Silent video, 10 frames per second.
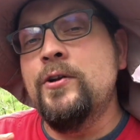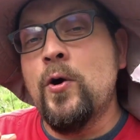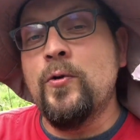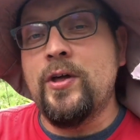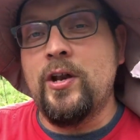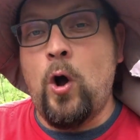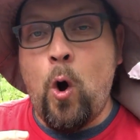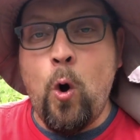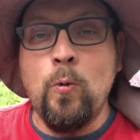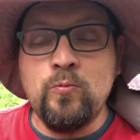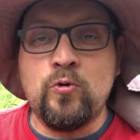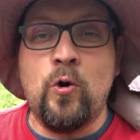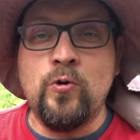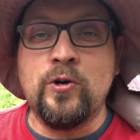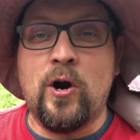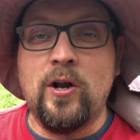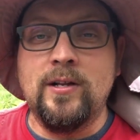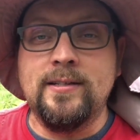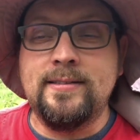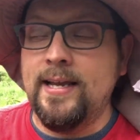know that homegrown
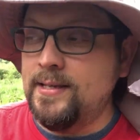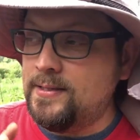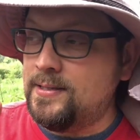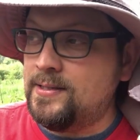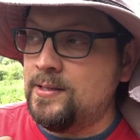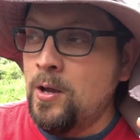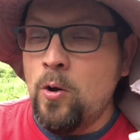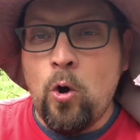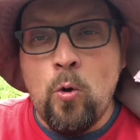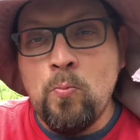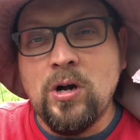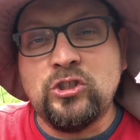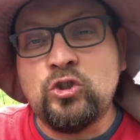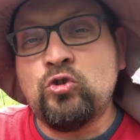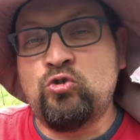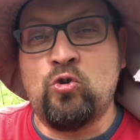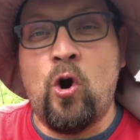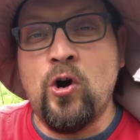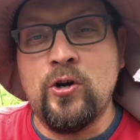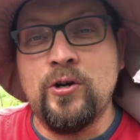garlic tastes much
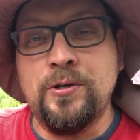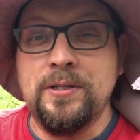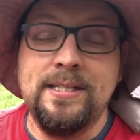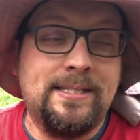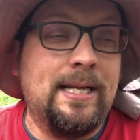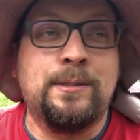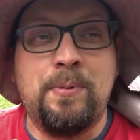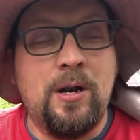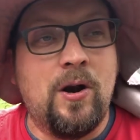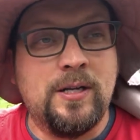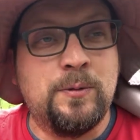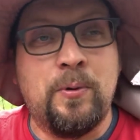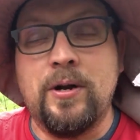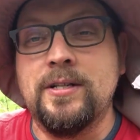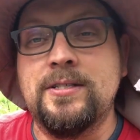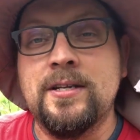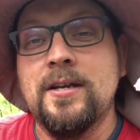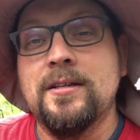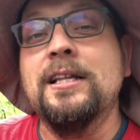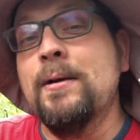stronger, at least that's been our experience,
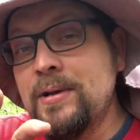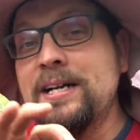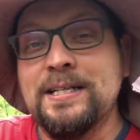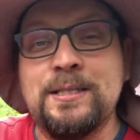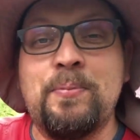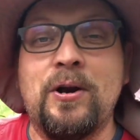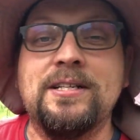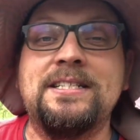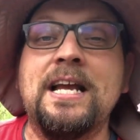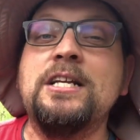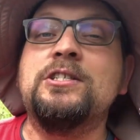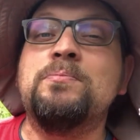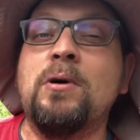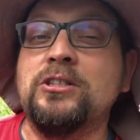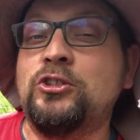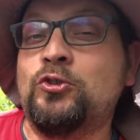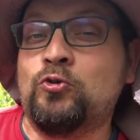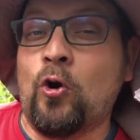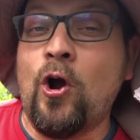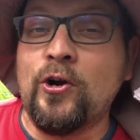limited experience, tastes much
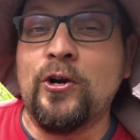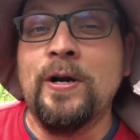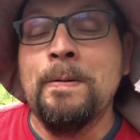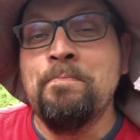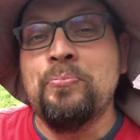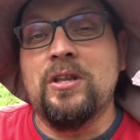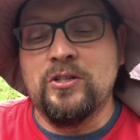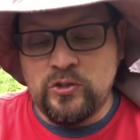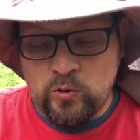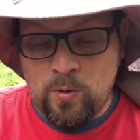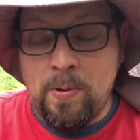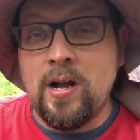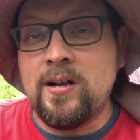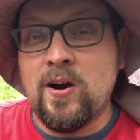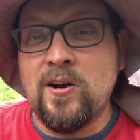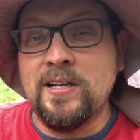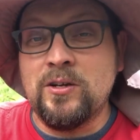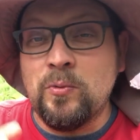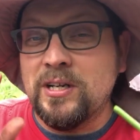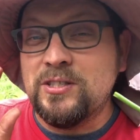stronger than store-bought garlic
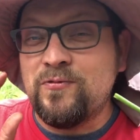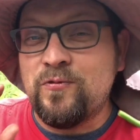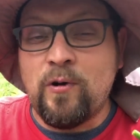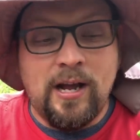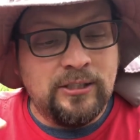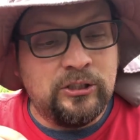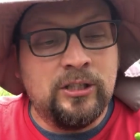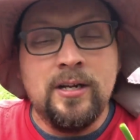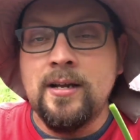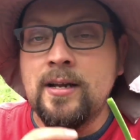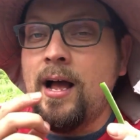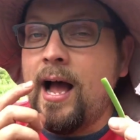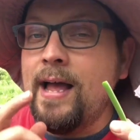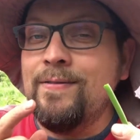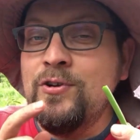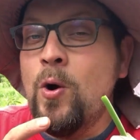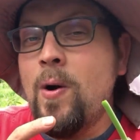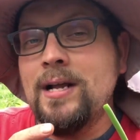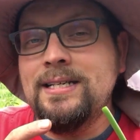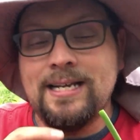when it's fresh. I have no
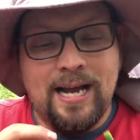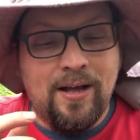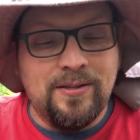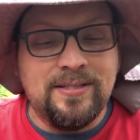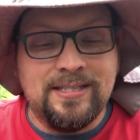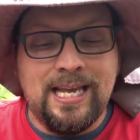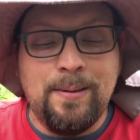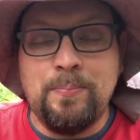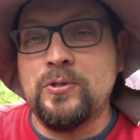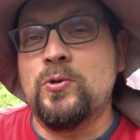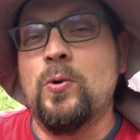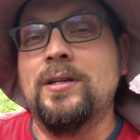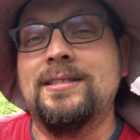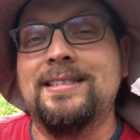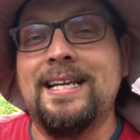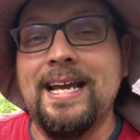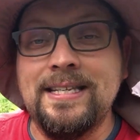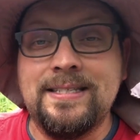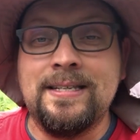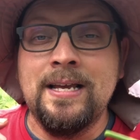idea how this scape is going to
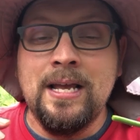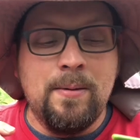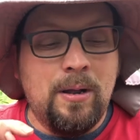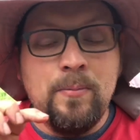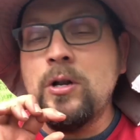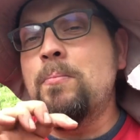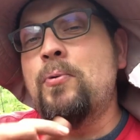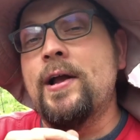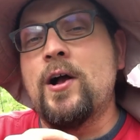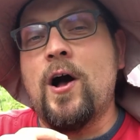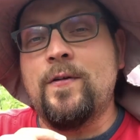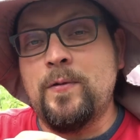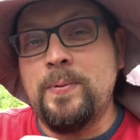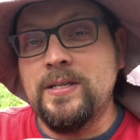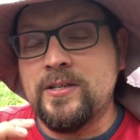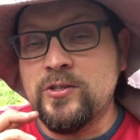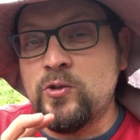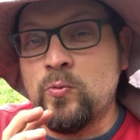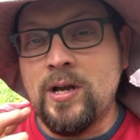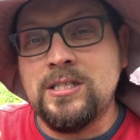taste, but I'm gonna break off a piece because
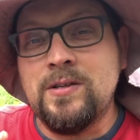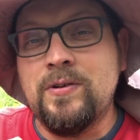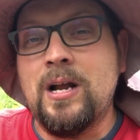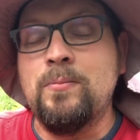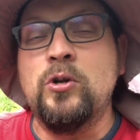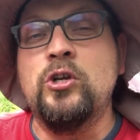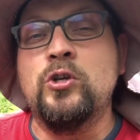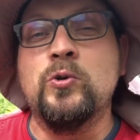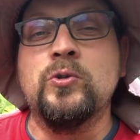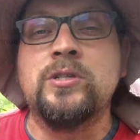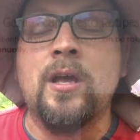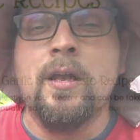the rest of it I'm gonna use